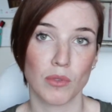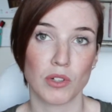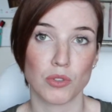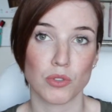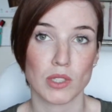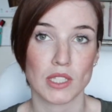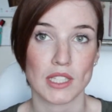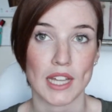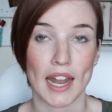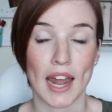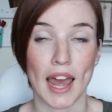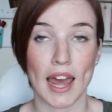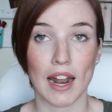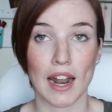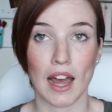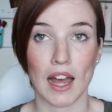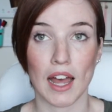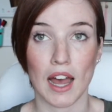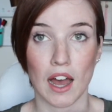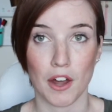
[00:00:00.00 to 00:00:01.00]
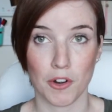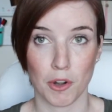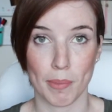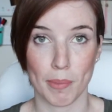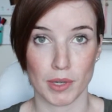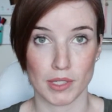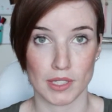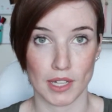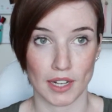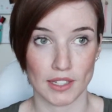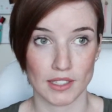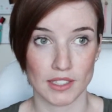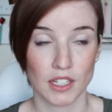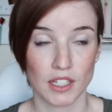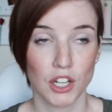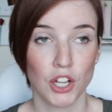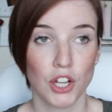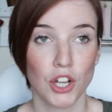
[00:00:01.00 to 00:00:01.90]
which was set at 100%.